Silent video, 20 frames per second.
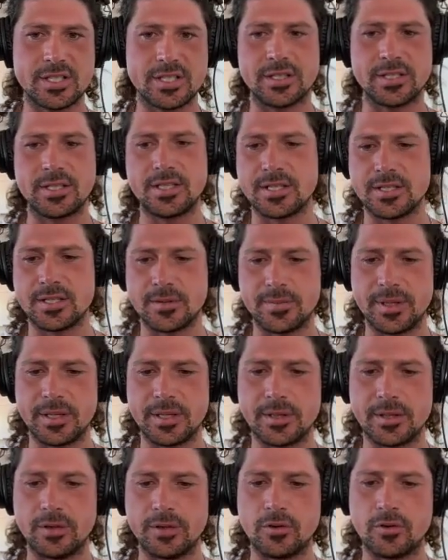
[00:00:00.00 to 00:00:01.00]
This is a
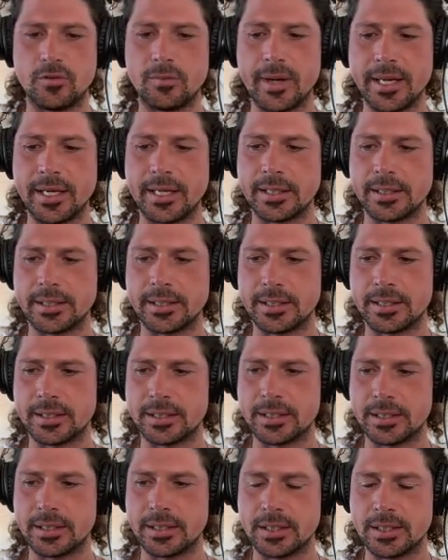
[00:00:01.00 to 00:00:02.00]
bit of
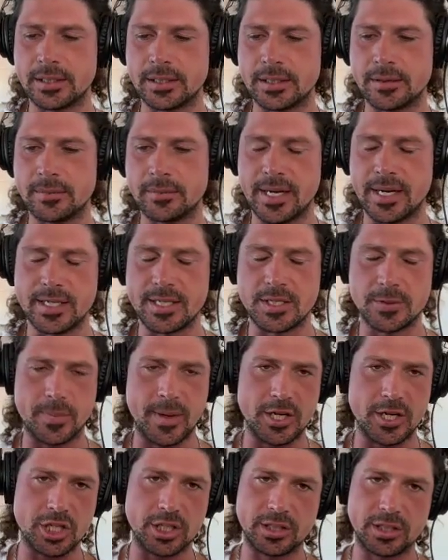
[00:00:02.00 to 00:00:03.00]
my
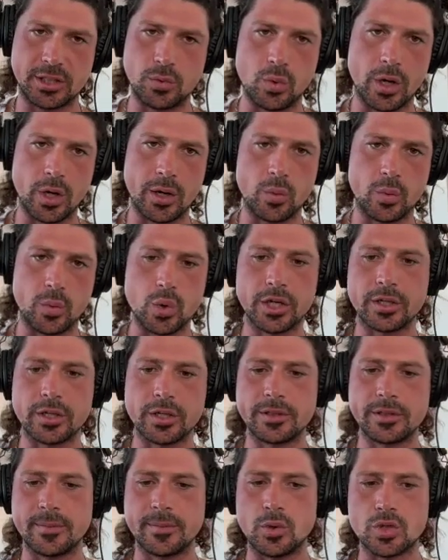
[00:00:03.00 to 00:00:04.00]
specialty where I work
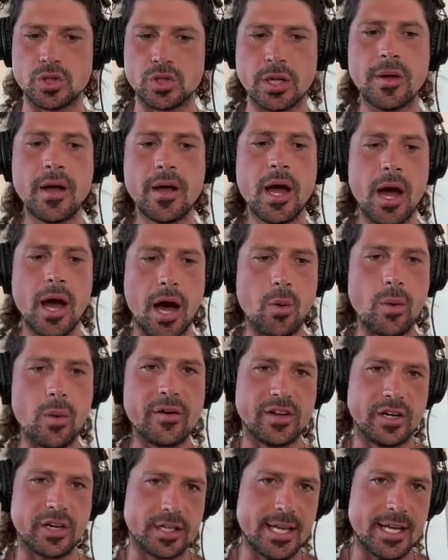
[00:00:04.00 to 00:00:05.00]
the most.
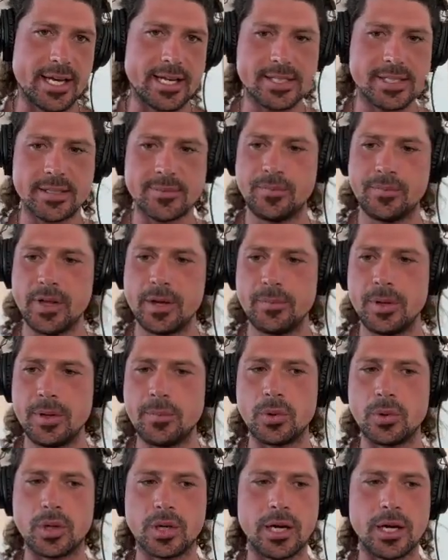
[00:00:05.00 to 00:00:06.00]
However, yes,
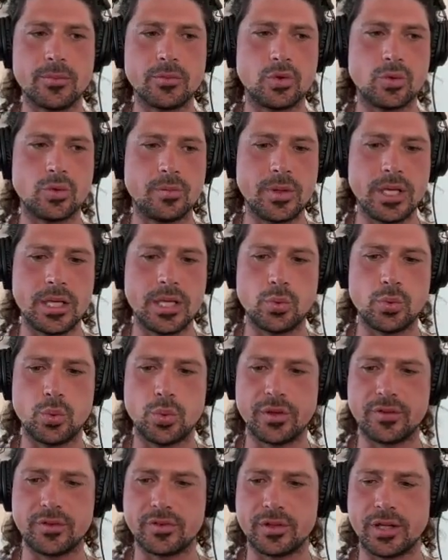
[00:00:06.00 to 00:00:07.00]
people come to
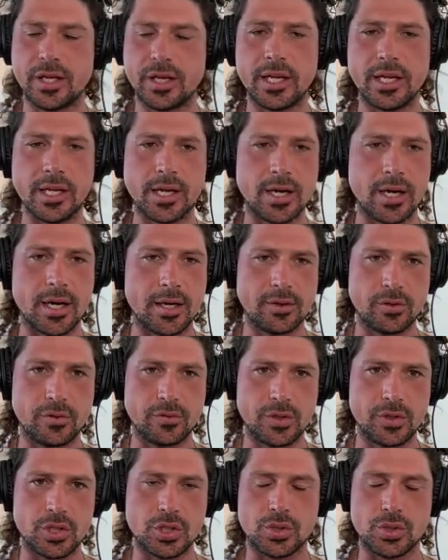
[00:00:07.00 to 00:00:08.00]
me with any kind
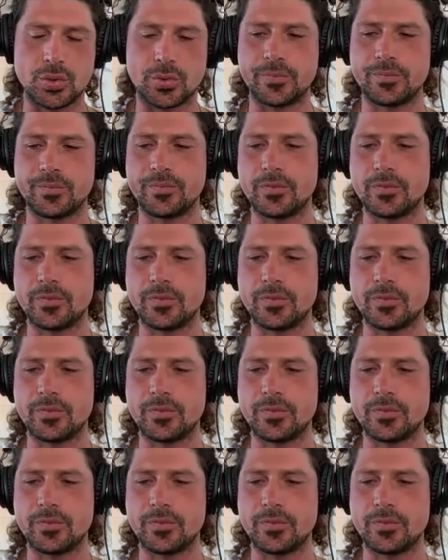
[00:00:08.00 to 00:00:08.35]
of issue.